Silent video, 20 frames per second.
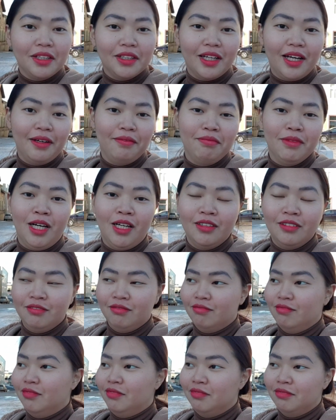I'm not
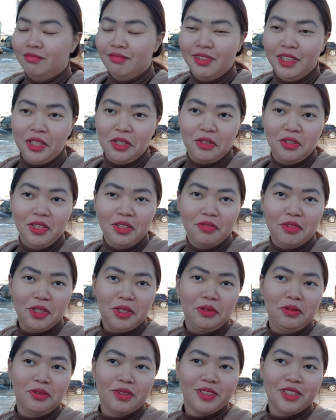the only one
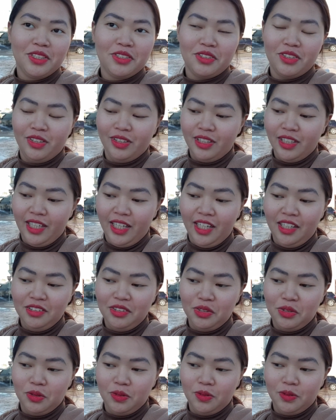who are struggling
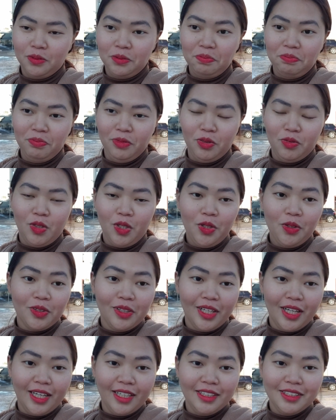to walk
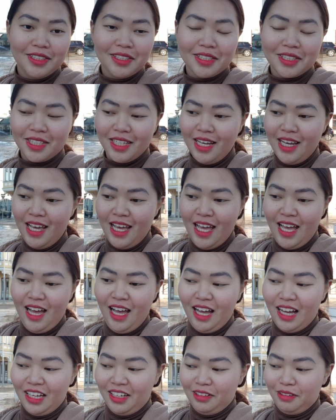on ice.
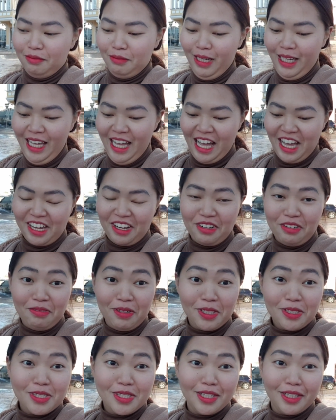I
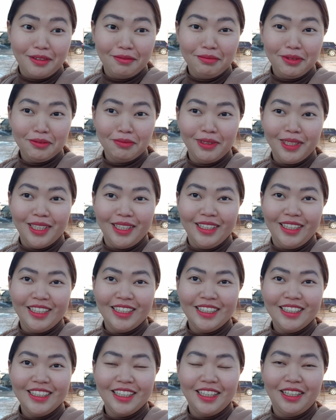almost slept, to be
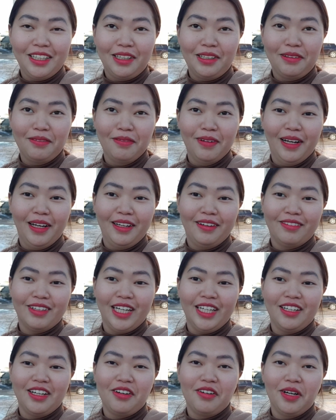honest.
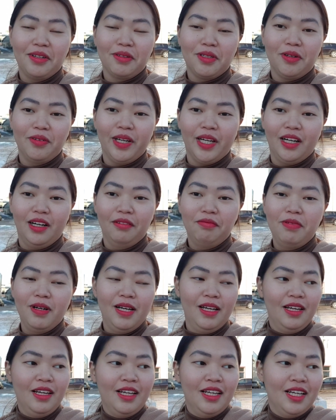Right now I'm going up.
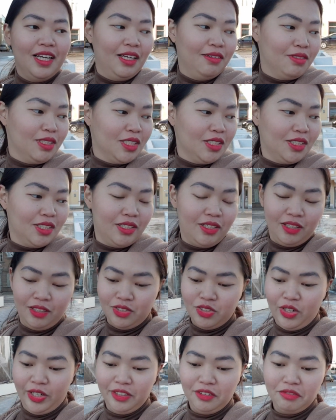I'm just
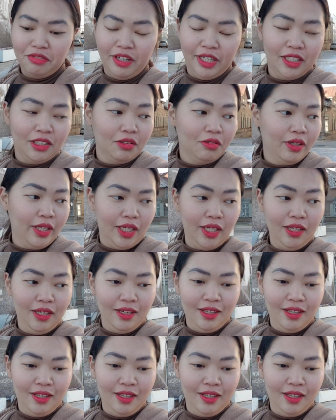trying to find a way